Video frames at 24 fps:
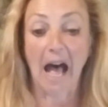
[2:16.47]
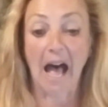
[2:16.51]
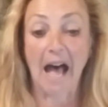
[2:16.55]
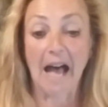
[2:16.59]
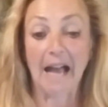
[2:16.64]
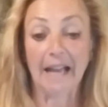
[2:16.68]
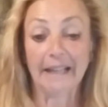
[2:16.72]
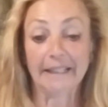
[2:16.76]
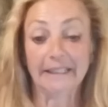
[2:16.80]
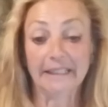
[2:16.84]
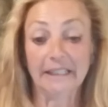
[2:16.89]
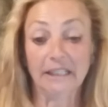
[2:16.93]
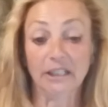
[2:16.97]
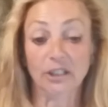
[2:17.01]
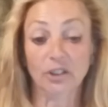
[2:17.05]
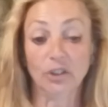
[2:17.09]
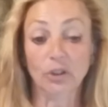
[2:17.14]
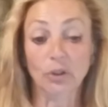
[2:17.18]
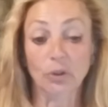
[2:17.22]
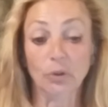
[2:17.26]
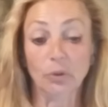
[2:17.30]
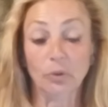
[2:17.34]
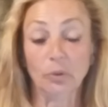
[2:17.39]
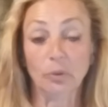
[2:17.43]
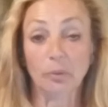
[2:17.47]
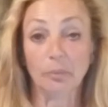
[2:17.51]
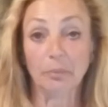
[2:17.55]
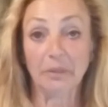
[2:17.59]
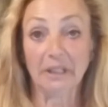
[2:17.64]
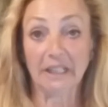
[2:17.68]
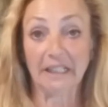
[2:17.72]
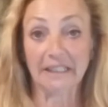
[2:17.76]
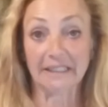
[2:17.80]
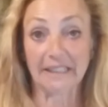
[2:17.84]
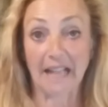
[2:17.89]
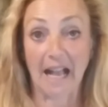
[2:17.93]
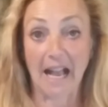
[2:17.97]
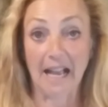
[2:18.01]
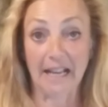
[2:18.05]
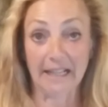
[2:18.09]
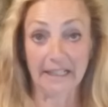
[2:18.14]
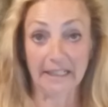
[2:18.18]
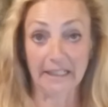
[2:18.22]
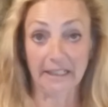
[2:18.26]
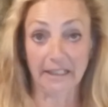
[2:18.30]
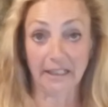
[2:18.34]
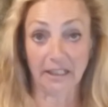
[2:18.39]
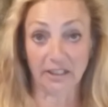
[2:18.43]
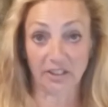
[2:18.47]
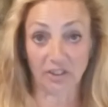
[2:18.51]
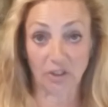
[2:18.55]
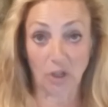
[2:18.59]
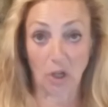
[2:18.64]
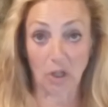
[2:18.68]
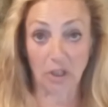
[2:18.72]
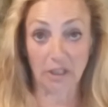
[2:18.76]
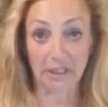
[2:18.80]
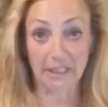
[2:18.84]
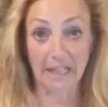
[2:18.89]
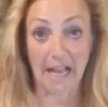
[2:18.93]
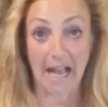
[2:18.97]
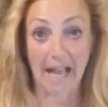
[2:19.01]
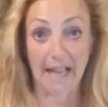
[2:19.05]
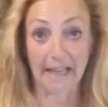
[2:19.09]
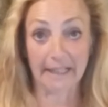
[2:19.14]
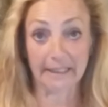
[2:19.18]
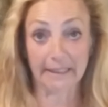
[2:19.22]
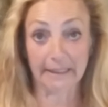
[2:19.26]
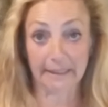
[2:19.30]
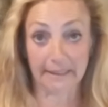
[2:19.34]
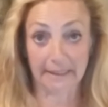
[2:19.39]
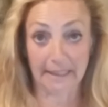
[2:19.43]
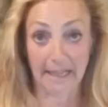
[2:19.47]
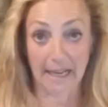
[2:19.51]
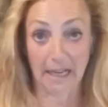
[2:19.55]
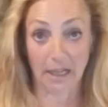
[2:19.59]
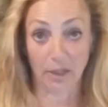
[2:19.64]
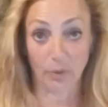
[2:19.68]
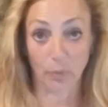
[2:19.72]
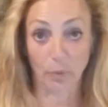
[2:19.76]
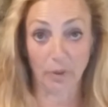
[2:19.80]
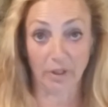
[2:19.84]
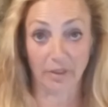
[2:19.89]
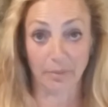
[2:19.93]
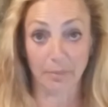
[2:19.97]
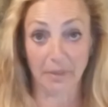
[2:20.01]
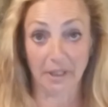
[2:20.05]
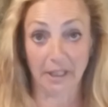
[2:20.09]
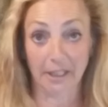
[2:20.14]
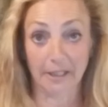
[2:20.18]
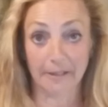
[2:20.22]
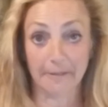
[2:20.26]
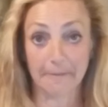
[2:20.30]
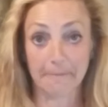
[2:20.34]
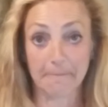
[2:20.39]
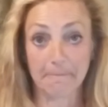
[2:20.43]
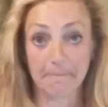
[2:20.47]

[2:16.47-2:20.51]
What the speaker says: I need you because I need a solid guy to stand with me.